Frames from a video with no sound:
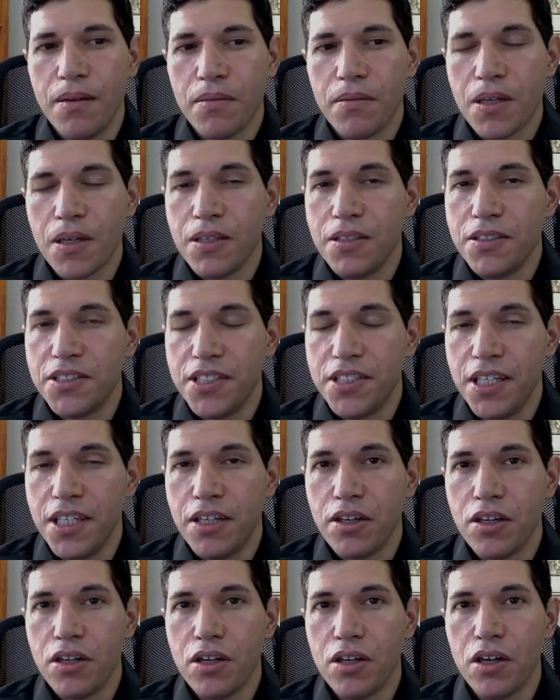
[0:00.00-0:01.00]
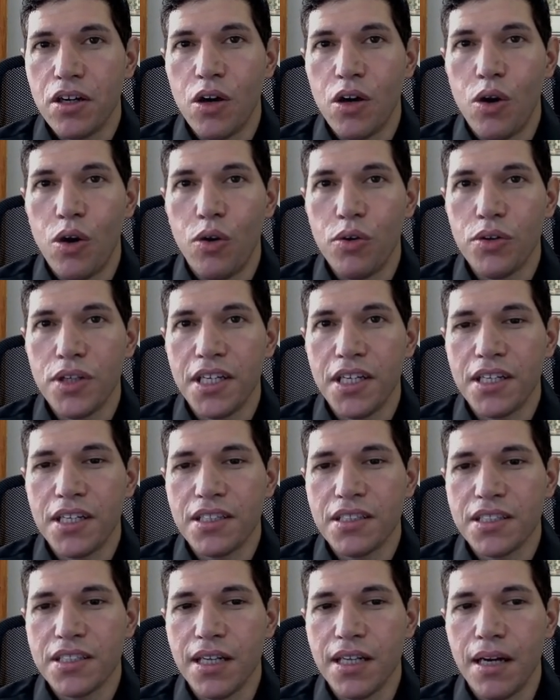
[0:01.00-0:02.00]
consider holding
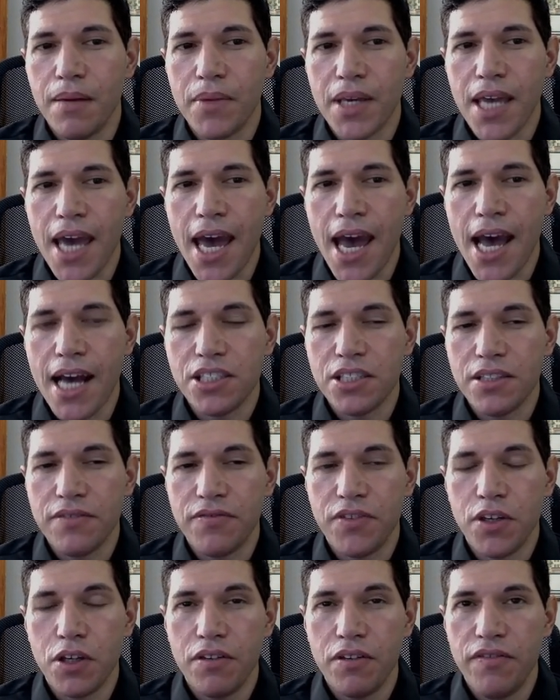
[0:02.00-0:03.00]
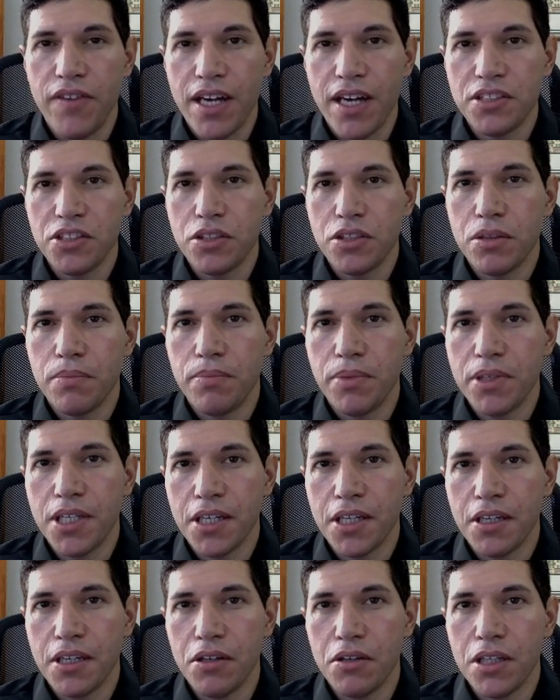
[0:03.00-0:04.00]
some cash if you're an investor,
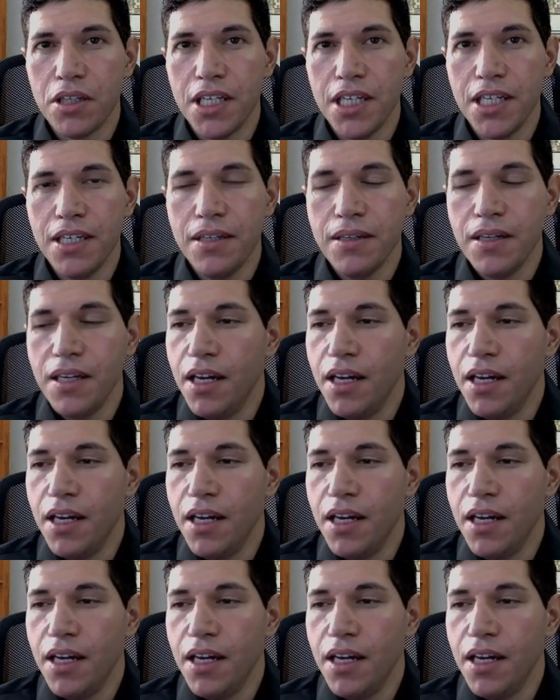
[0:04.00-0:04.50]
particularly